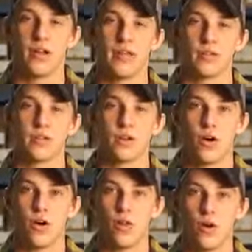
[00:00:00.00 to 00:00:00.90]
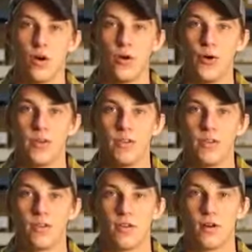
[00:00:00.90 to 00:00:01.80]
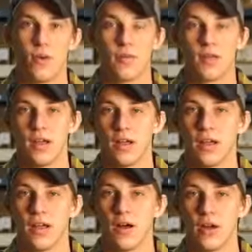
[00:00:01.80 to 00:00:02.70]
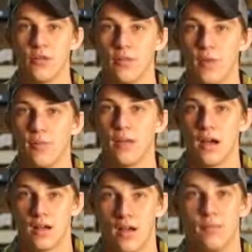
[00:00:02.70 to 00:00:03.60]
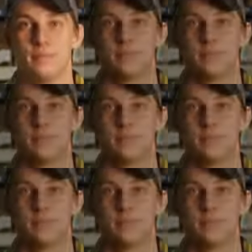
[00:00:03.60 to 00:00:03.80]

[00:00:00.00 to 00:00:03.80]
to give us a call, or you can visit our website at nrsweb.com.